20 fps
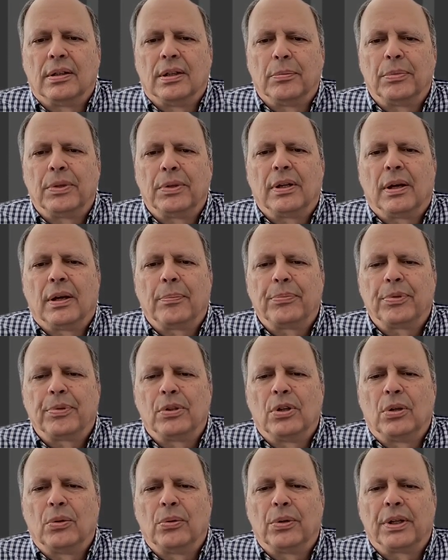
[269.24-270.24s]
Hit me up.
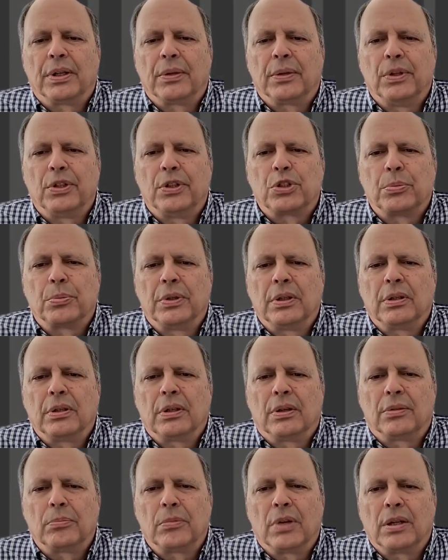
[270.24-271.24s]
You know where to reach
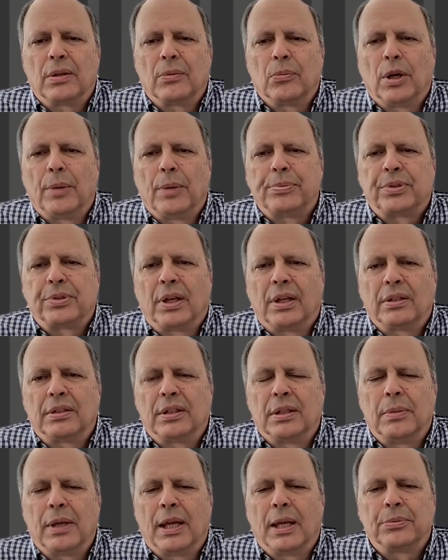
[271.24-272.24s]
me at my website,
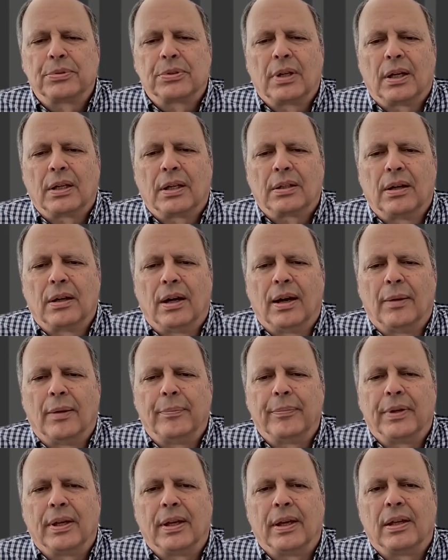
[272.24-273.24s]

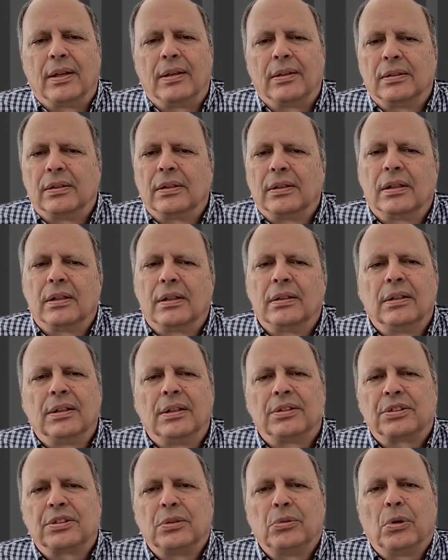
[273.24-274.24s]
tbaims.com, and uh,
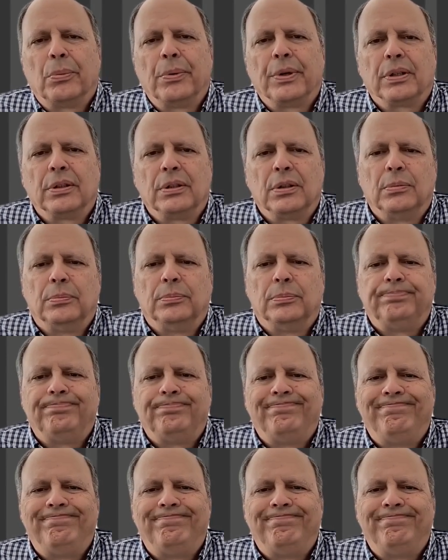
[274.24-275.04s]
let's see what we can do.